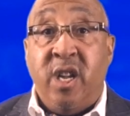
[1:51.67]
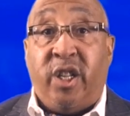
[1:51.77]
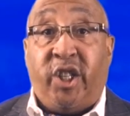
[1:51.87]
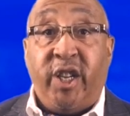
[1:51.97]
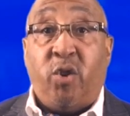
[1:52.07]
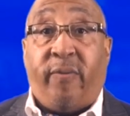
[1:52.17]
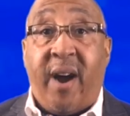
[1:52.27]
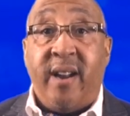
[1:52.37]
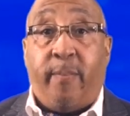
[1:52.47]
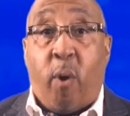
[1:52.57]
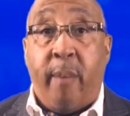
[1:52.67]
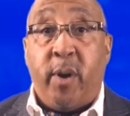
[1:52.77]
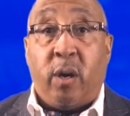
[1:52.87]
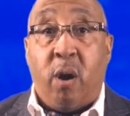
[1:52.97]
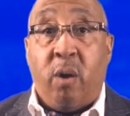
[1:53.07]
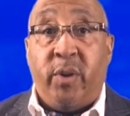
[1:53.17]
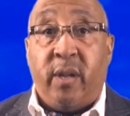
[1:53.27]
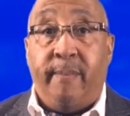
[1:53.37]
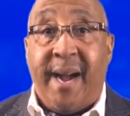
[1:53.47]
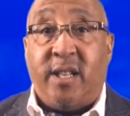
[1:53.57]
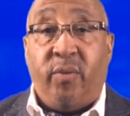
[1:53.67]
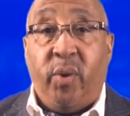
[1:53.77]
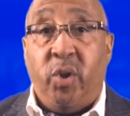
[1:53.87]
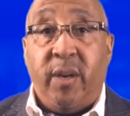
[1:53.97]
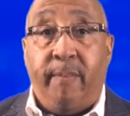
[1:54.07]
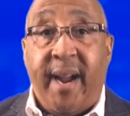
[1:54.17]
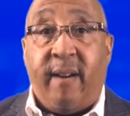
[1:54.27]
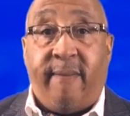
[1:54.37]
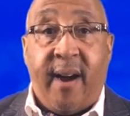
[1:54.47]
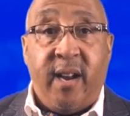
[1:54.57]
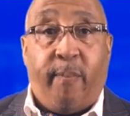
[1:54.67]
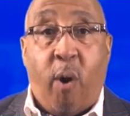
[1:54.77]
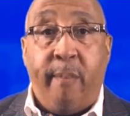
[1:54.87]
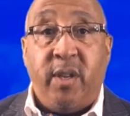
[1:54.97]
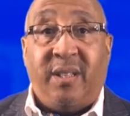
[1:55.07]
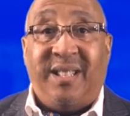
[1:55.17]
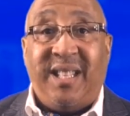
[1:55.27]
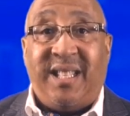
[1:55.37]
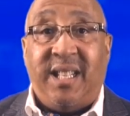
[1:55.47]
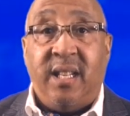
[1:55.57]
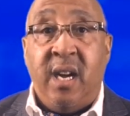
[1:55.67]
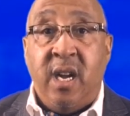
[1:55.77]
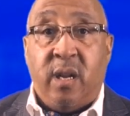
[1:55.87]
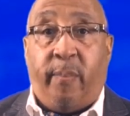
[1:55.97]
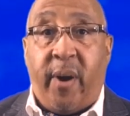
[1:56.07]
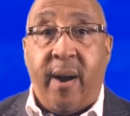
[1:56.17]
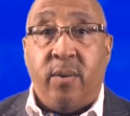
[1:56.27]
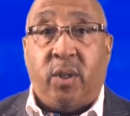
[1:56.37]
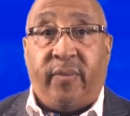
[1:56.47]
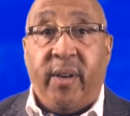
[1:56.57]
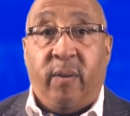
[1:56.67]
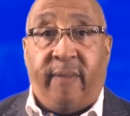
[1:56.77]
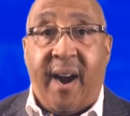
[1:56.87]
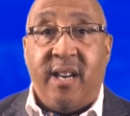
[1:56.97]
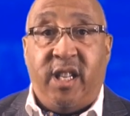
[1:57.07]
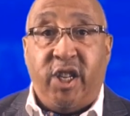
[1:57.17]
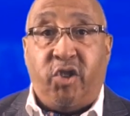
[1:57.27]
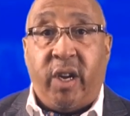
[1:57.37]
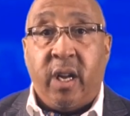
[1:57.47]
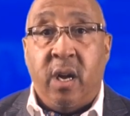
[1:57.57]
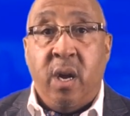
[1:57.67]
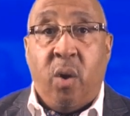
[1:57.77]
the Central Fire Department, along with the Baton Rouge and Baker Fire Departments, assisted the Brownsfield Fire District